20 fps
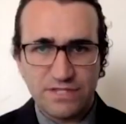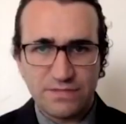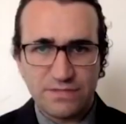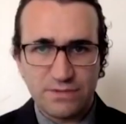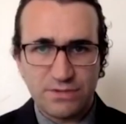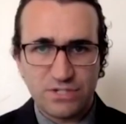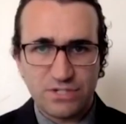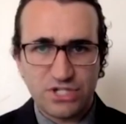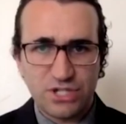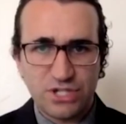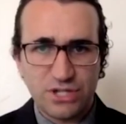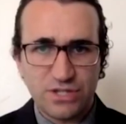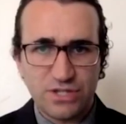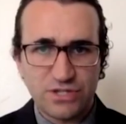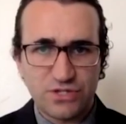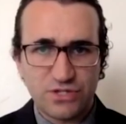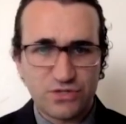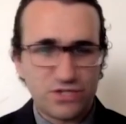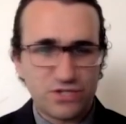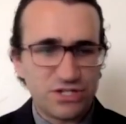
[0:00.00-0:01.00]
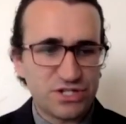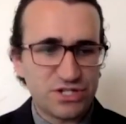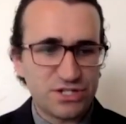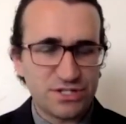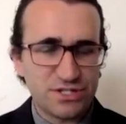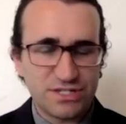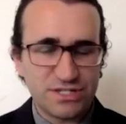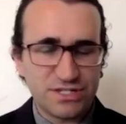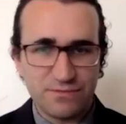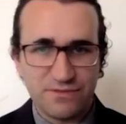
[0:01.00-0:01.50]
of those silent traditions
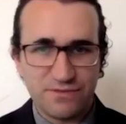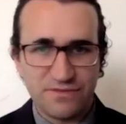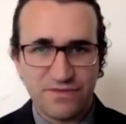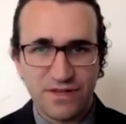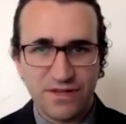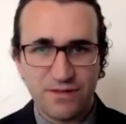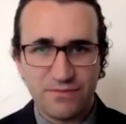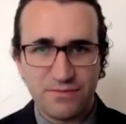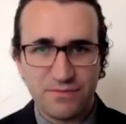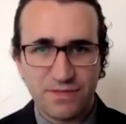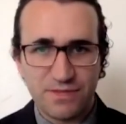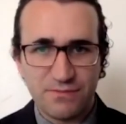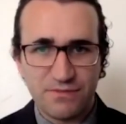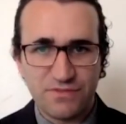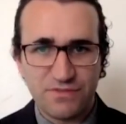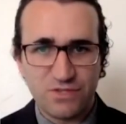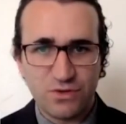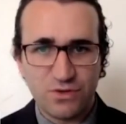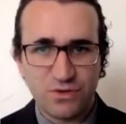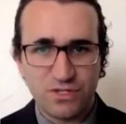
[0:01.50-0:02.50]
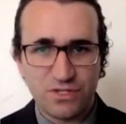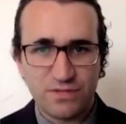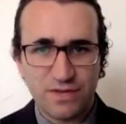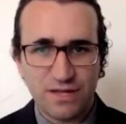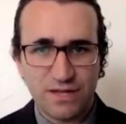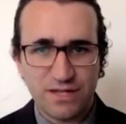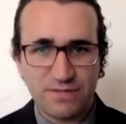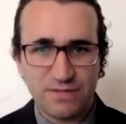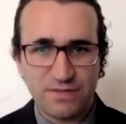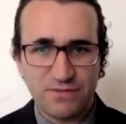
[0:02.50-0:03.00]
that we've talked
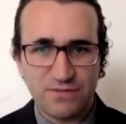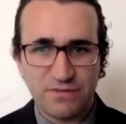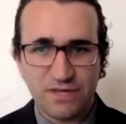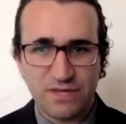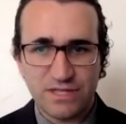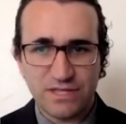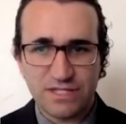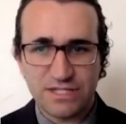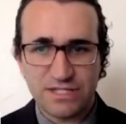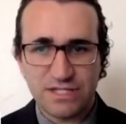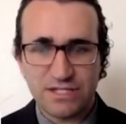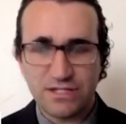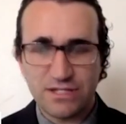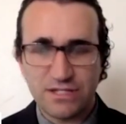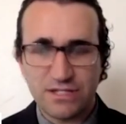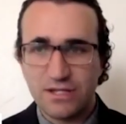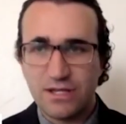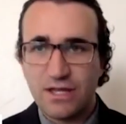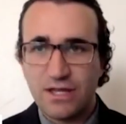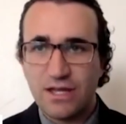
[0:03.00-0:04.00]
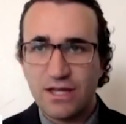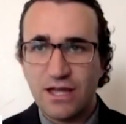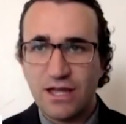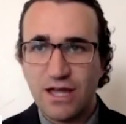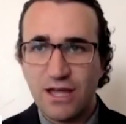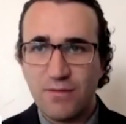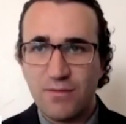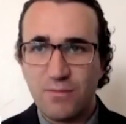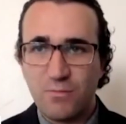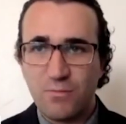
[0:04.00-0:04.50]
about can be reconsidered.
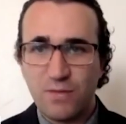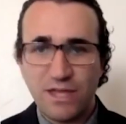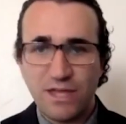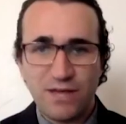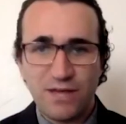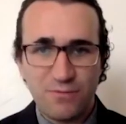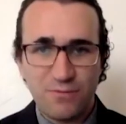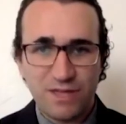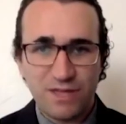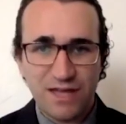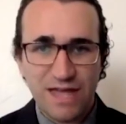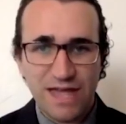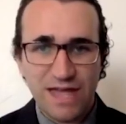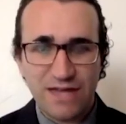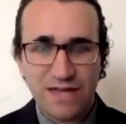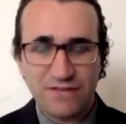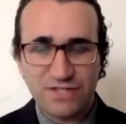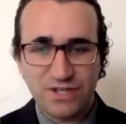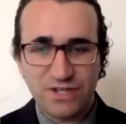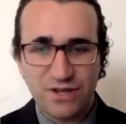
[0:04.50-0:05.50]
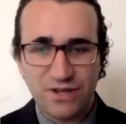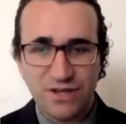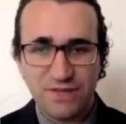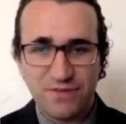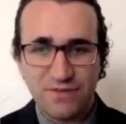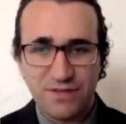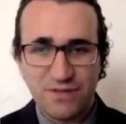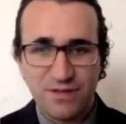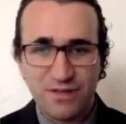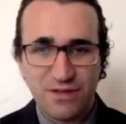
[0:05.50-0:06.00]
Yes. We are out of time.
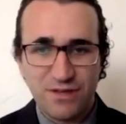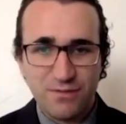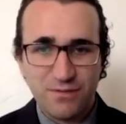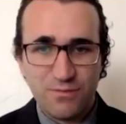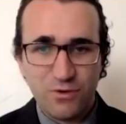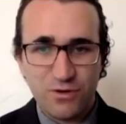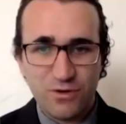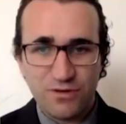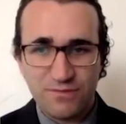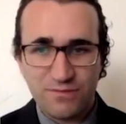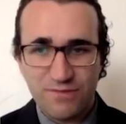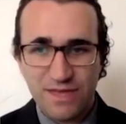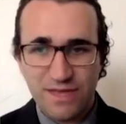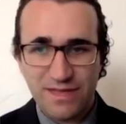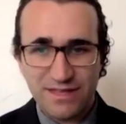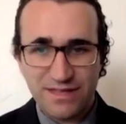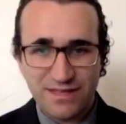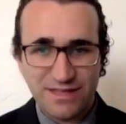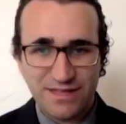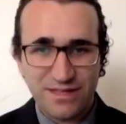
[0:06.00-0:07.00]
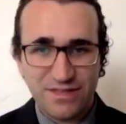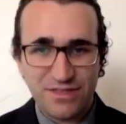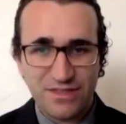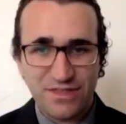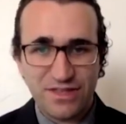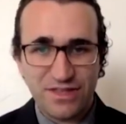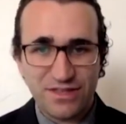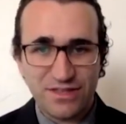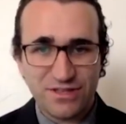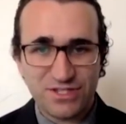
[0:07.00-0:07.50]
Morgan Begg,
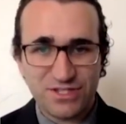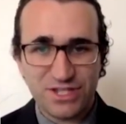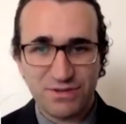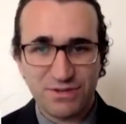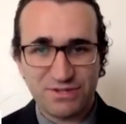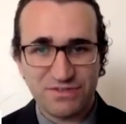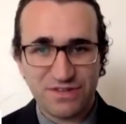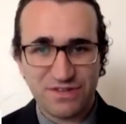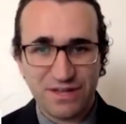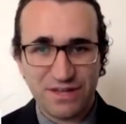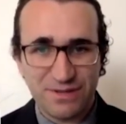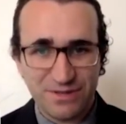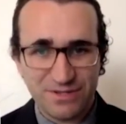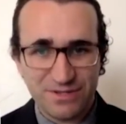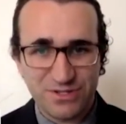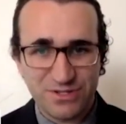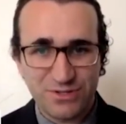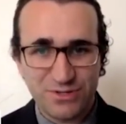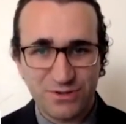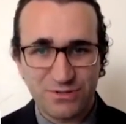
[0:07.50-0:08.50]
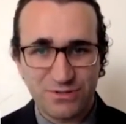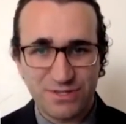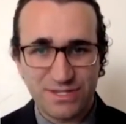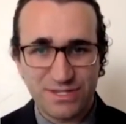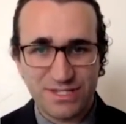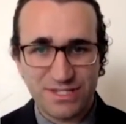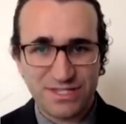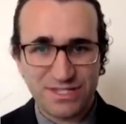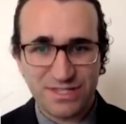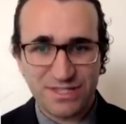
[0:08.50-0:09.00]
thank you so much for coming on to talk with
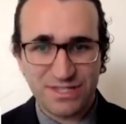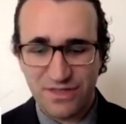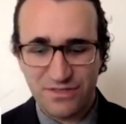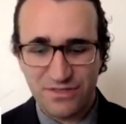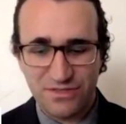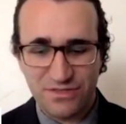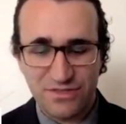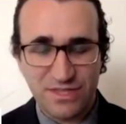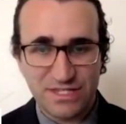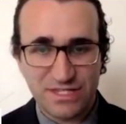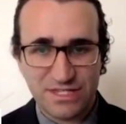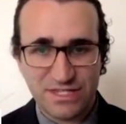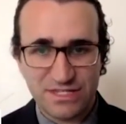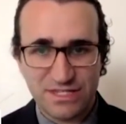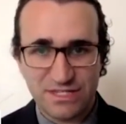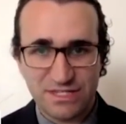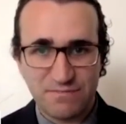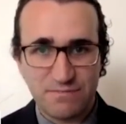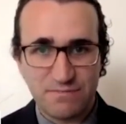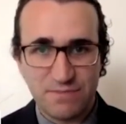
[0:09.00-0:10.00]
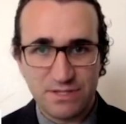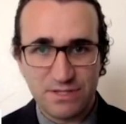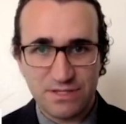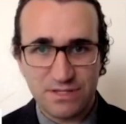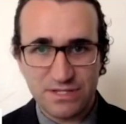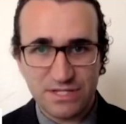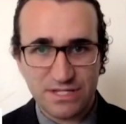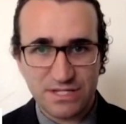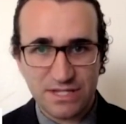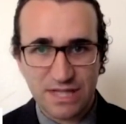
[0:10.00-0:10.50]
us. This bill
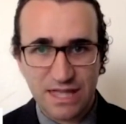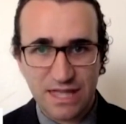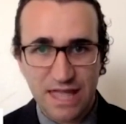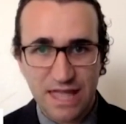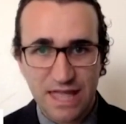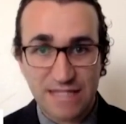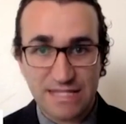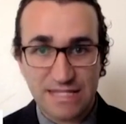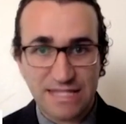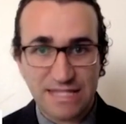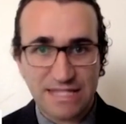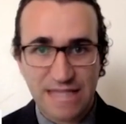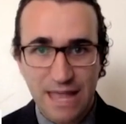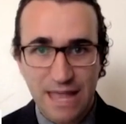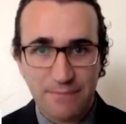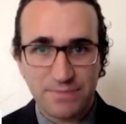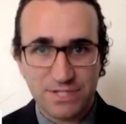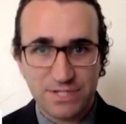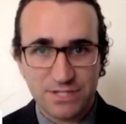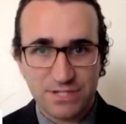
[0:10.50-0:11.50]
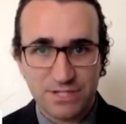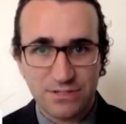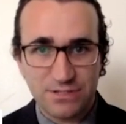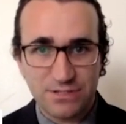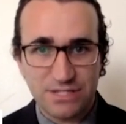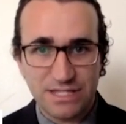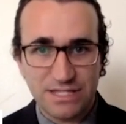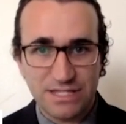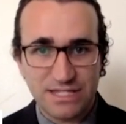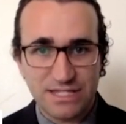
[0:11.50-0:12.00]
is it's absolutely
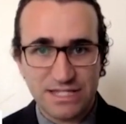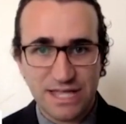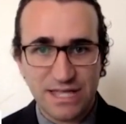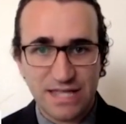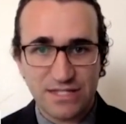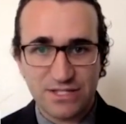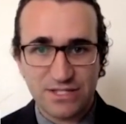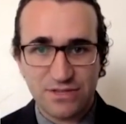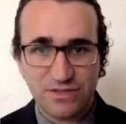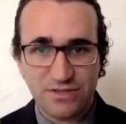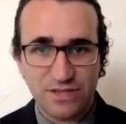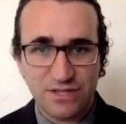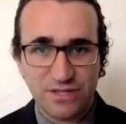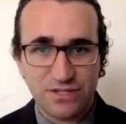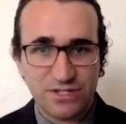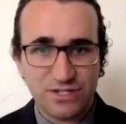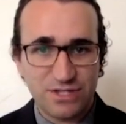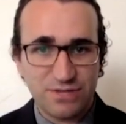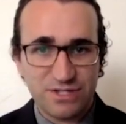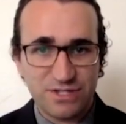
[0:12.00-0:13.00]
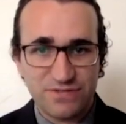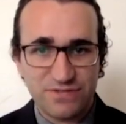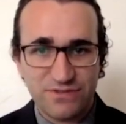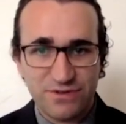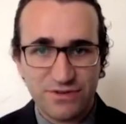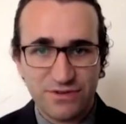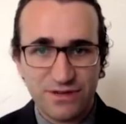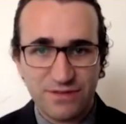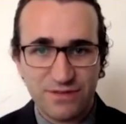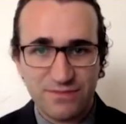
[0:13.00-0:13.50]
insane. So thank you so much for
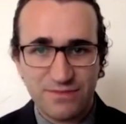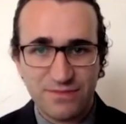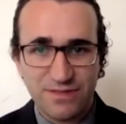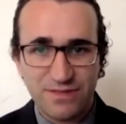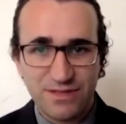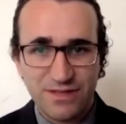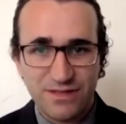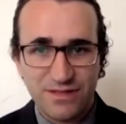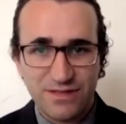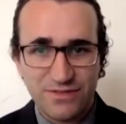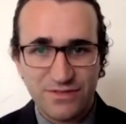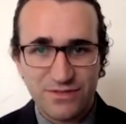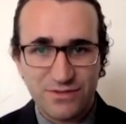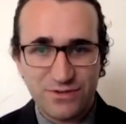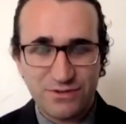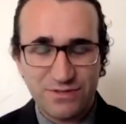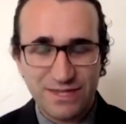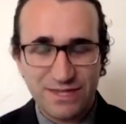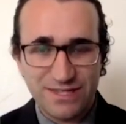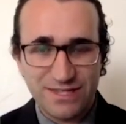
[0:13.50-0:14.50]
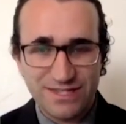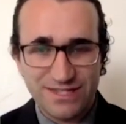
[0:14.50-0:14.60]
talking with us.